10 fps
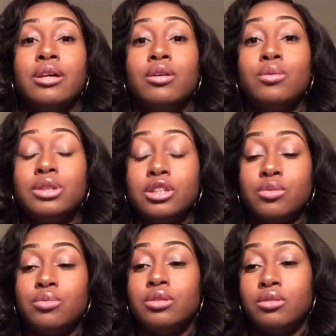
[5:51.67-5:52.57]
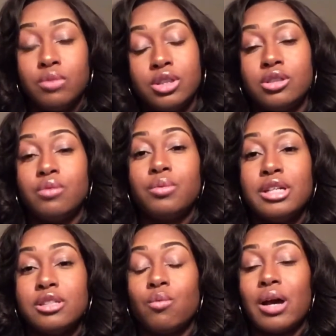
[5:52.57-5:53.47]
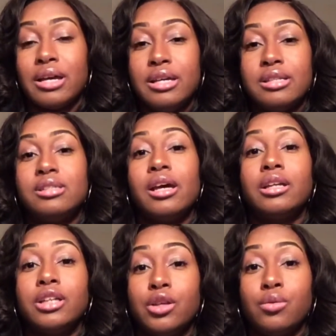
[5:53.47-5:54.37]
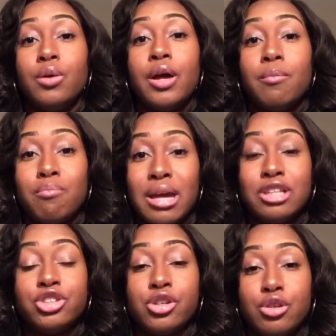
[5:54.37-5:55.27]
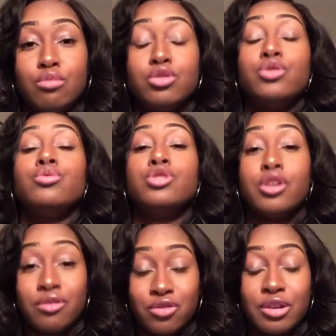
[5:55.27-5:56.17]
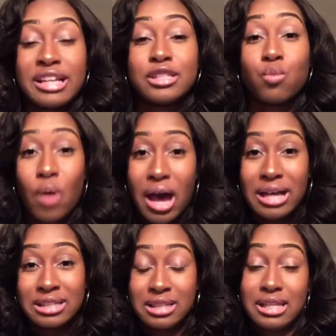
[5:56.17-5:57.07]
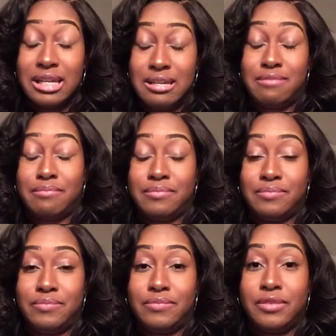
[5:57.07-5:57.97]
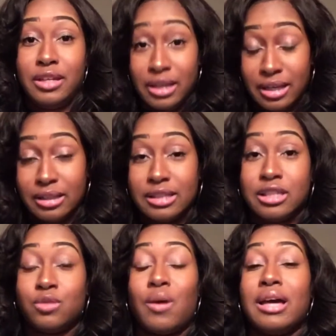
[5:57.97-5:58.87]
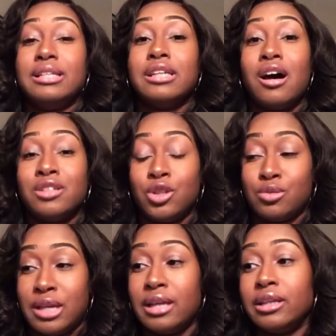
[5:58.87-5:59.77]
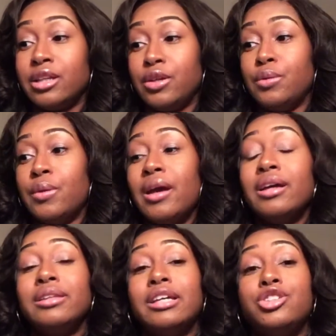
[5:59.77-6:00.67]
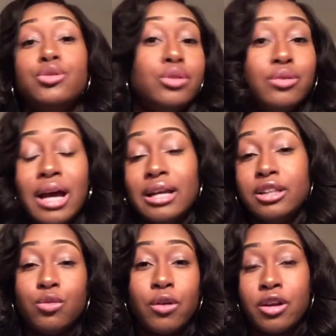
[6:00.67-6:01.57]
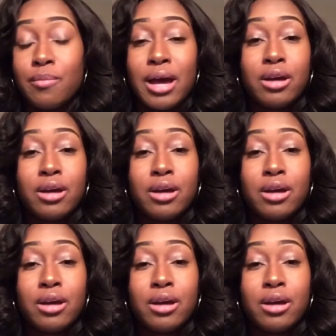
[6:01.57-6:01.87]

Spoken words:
Which is the reason why he is telling you, make sure you choose your friends wisely. And this is why he's also telling you that you do not need to worry about